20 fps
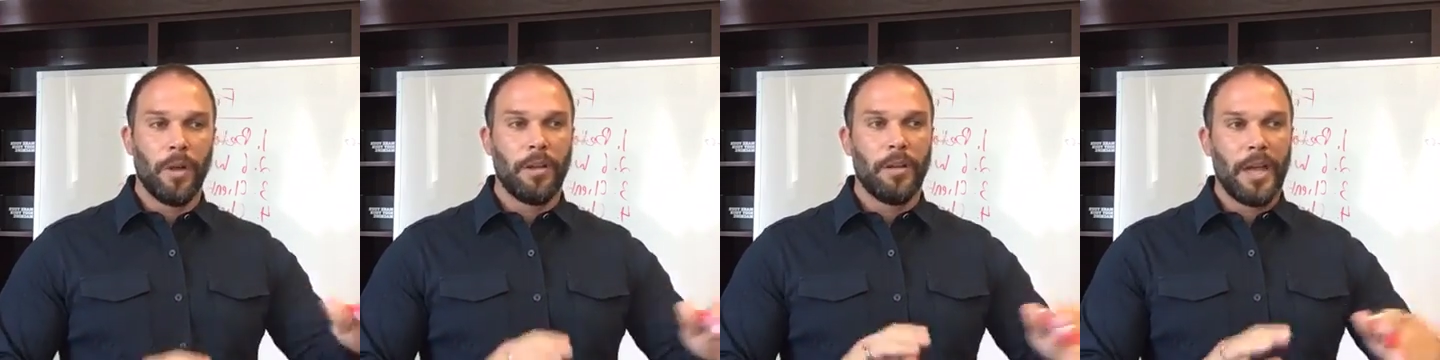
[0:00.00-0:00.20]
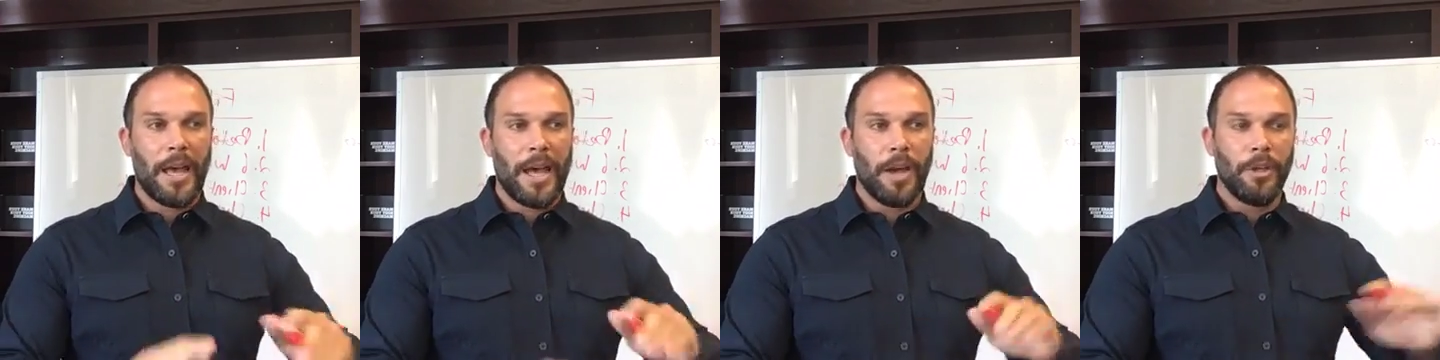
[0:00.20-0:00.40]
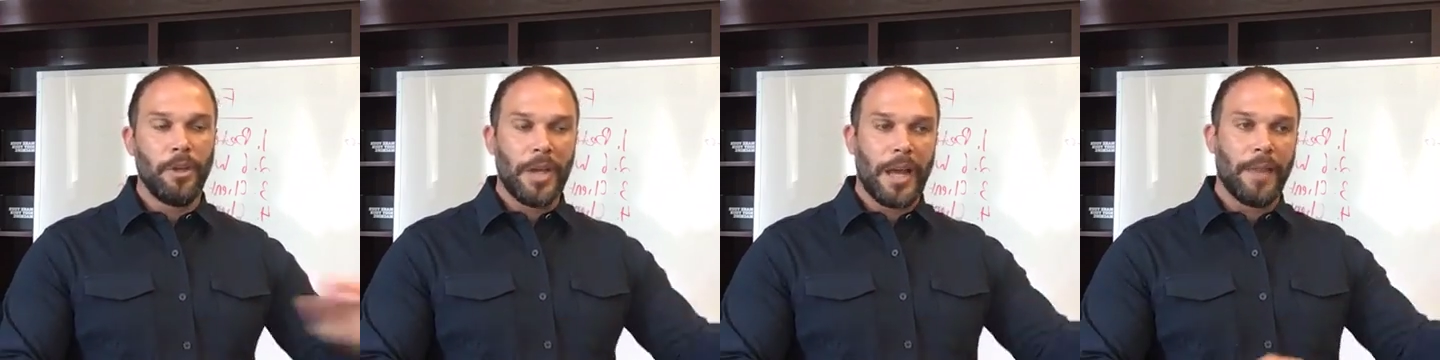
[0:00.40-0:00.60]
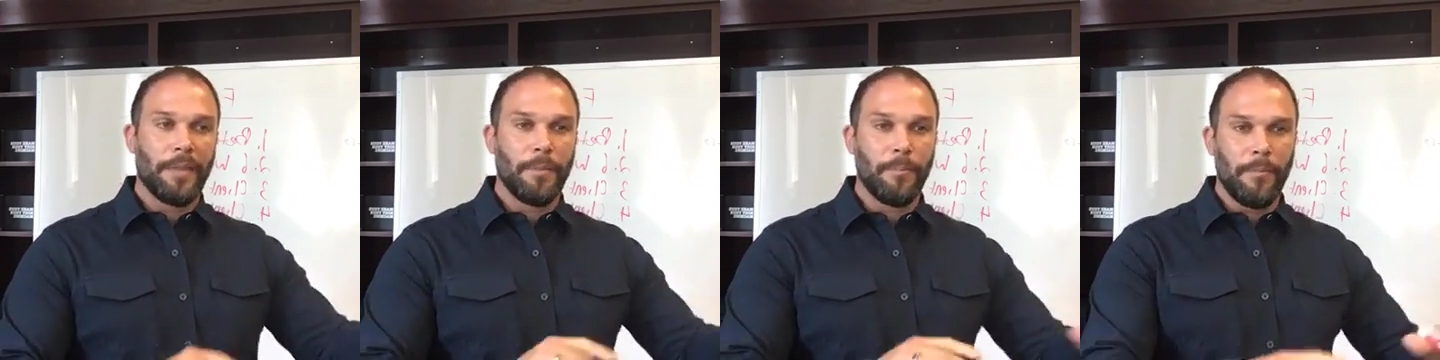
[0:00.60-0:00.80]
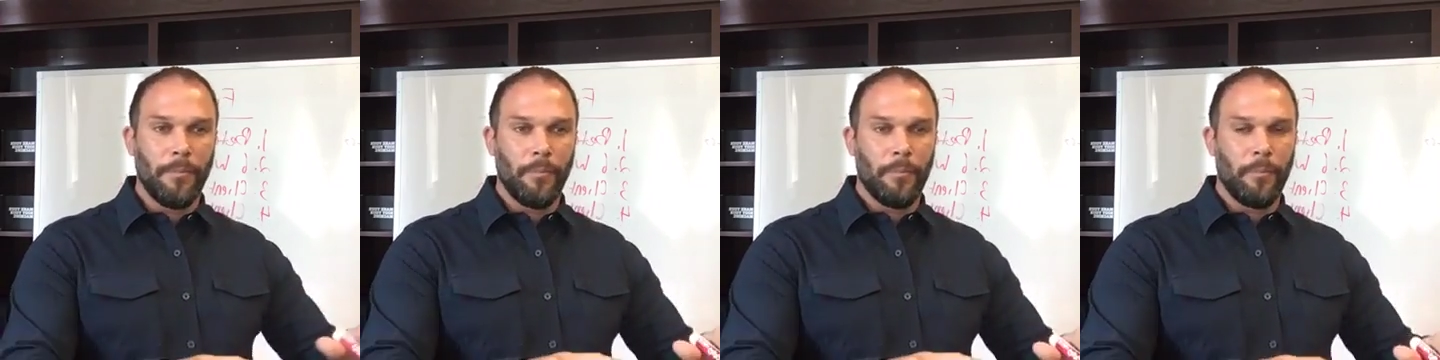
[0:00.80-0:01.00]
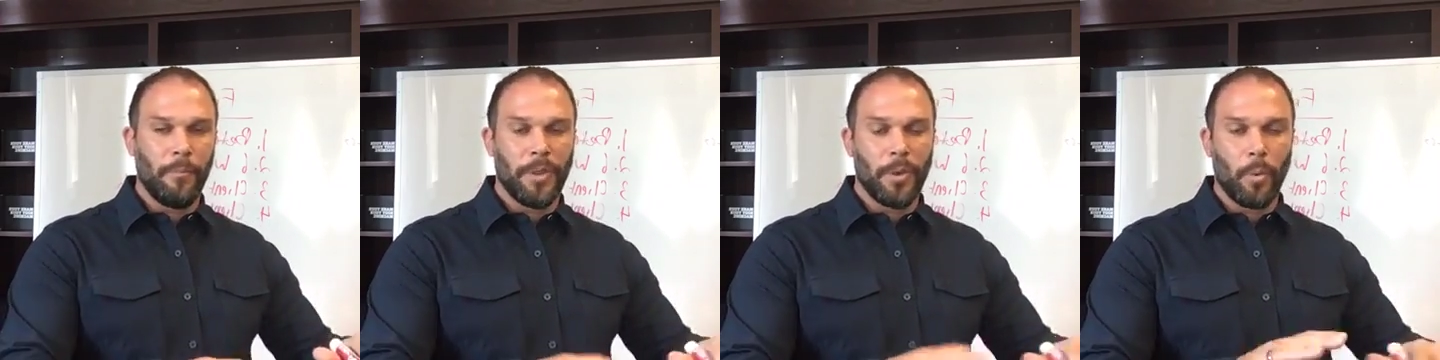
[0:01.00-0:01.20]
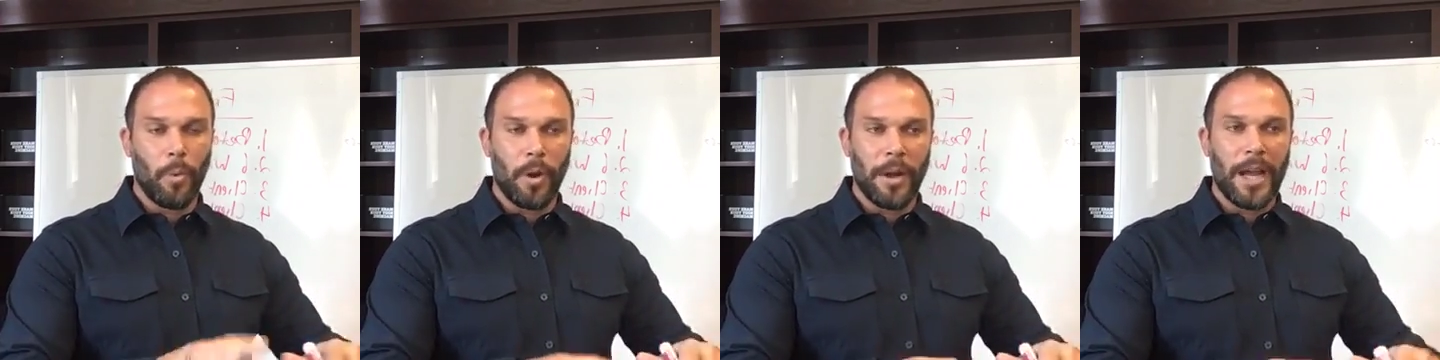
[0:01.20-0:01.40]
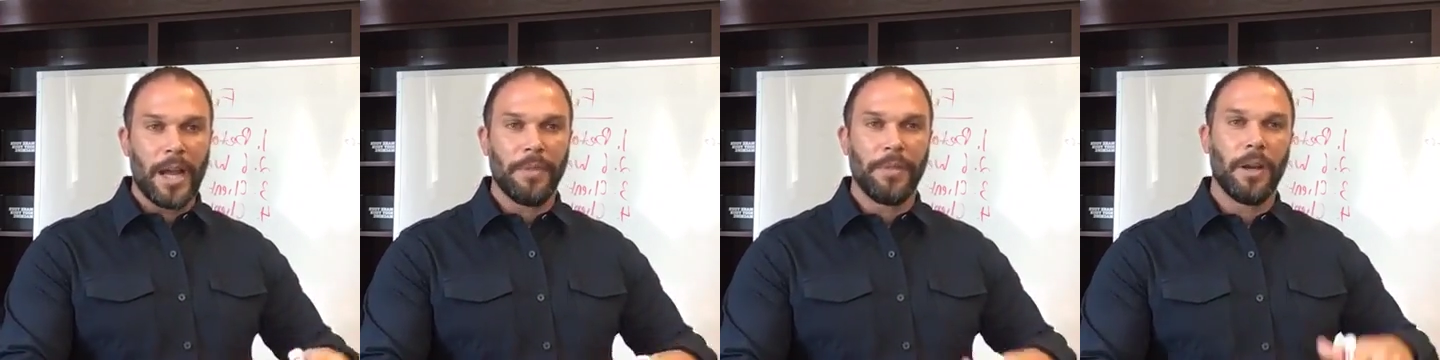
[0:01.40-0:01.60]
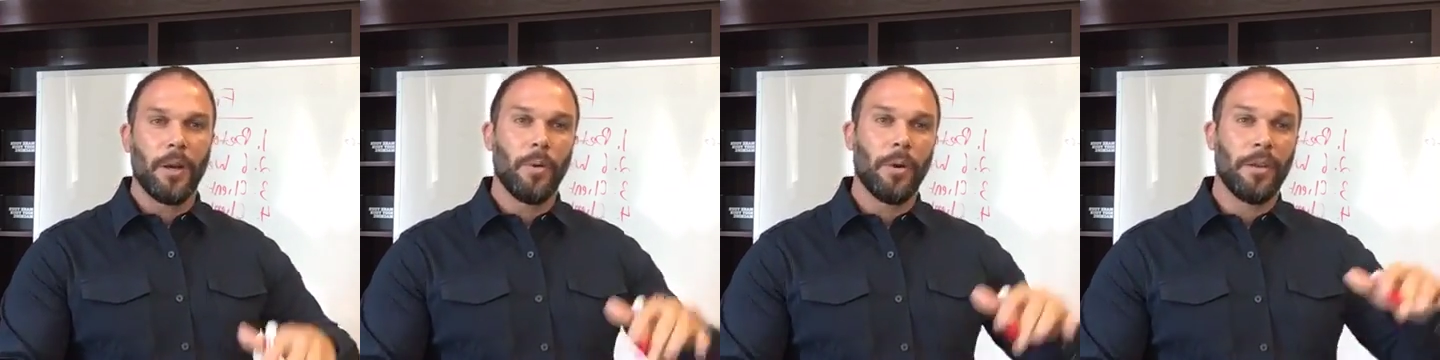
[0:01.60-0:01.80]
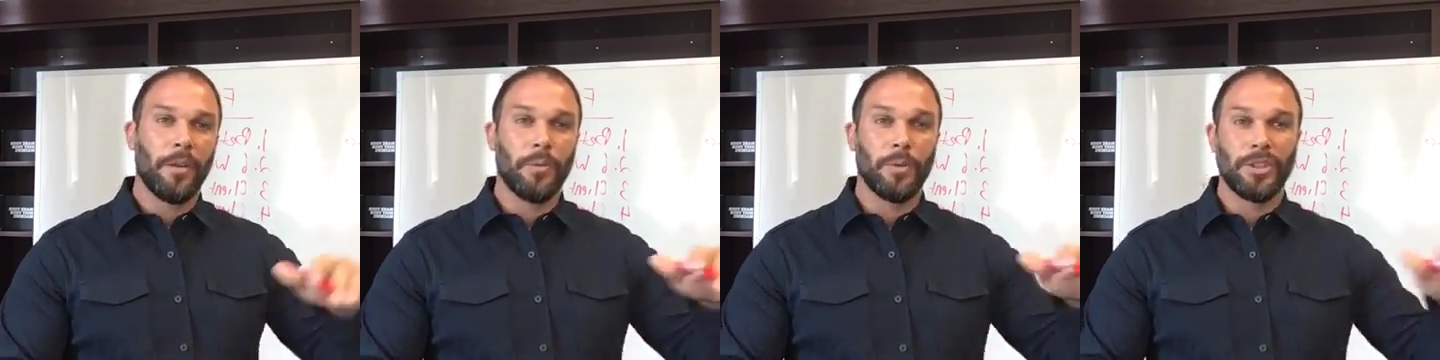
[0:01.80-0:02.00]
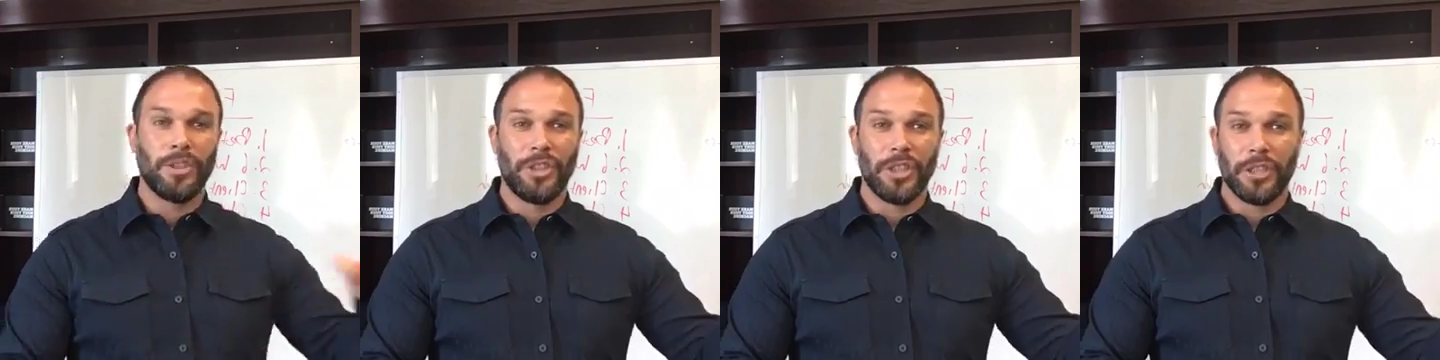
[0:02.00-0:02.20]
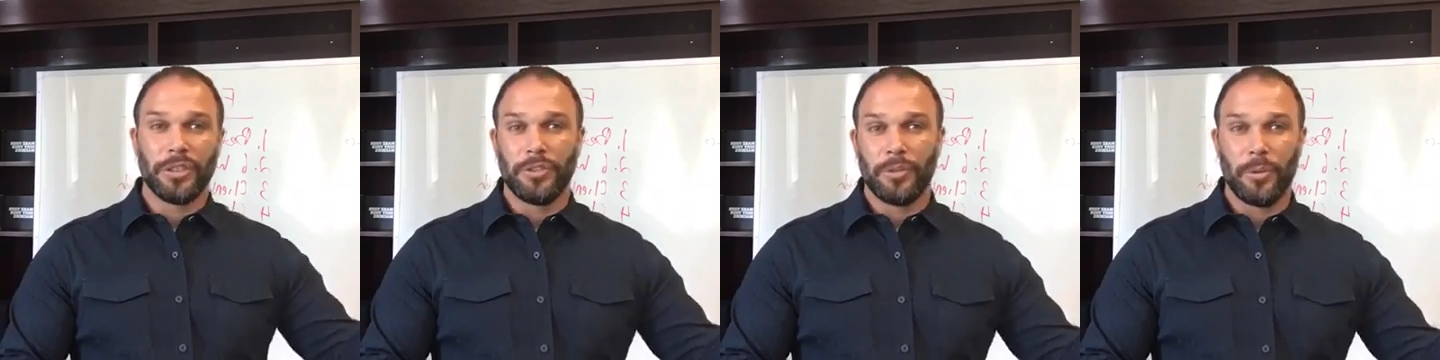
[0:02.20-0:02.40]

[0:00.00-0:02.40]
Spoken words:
how you got the word out there, whether it was just